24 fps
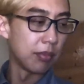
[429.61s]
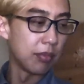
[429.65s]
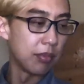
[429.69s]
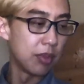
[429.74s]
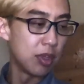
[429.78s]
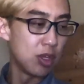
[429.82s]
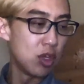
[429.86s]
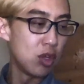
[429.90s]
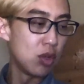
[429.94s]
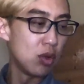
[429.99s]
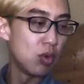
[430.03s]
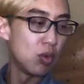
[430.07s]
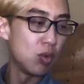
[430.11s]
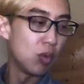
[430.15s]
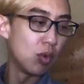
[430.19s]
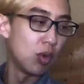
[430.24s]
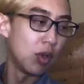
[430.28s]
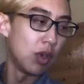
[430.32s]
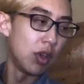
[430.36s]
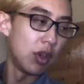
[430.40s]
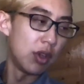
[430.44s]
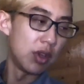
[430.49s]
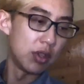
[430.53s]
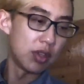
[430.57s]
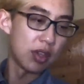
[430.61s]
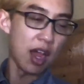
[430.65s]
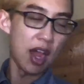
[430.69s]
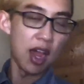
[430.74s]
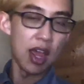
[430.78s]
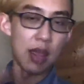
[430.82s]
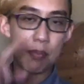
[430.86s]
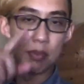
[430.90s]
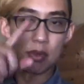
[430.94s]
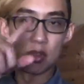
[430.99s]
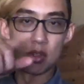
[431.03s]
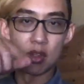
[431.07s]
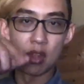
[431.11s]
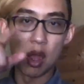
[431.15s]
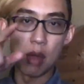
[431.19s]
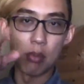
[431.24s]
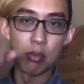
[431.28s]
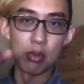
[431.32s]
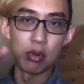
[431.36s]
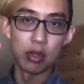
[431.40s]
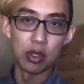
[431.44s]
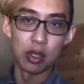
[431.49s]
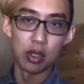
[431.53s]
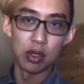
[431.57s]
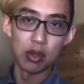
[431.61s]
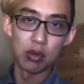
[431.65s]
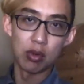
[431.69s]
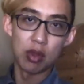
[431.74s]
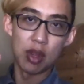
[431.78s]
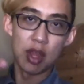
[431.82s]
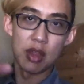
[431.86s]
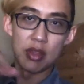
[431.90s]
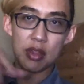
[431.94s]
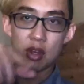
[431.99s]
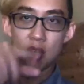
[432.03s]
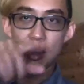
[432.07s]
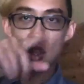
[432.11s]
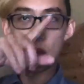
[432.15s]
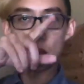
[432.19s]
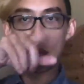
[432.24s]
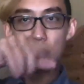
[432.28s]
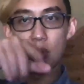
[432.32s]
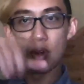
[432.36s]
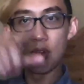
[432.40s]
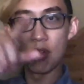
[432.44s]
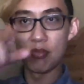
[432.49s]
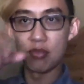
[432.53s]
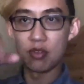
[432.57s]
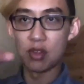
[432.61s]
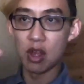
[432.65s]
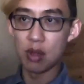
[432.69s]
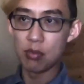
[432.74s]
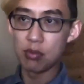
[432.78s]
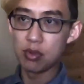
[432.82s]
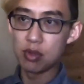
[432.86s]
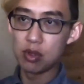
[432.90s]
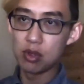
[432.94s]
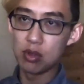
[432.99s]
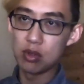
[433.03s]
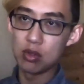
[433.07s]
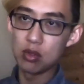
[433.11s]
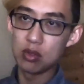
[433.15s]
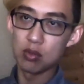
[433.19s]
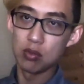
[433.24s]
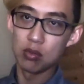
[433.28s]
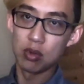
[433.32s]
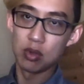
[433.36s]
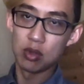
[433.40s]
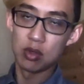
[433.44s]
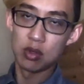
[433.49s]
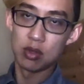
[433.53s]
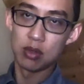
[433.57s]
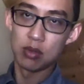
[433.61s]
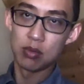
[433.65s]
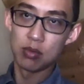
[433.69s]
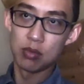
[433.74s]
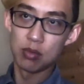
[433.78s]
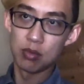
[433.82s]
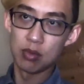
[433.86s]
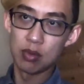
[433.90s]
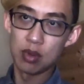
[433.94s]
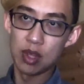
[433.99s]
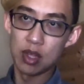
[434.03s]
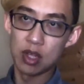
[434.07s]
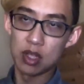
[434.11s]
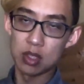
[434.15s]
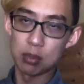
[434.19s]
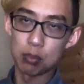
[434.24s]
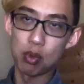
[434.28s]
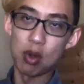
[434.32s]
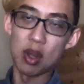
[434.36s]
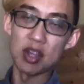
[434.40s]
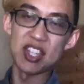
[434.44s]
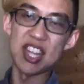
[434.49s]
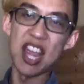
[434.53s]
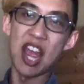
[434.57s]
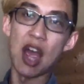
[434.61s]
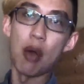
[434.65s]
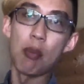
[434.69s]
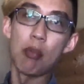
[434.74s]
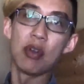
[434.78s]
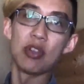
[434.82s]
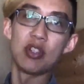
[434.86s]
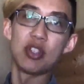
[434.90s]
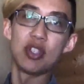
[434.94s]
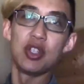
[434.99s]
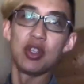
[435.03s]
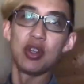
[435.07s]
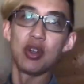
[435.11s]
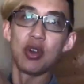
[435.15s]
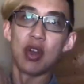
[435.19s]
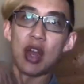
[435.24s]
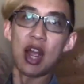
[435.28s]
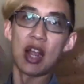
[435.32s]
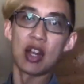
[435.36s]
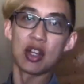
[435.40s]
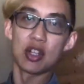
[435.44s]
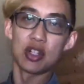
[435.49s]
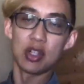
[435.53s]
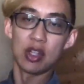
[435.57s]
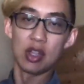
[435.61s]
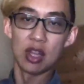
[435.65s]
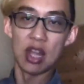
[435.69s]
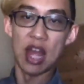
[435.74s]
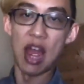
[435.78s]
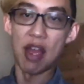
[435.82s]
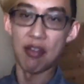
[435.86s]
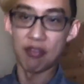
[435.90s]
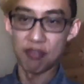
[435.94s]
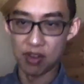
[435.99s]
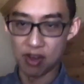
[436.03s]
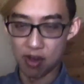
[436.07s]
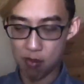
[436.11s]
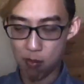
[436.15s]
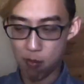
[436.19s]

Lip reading: you would type W, and the number of W's would express how much you're actually laughing.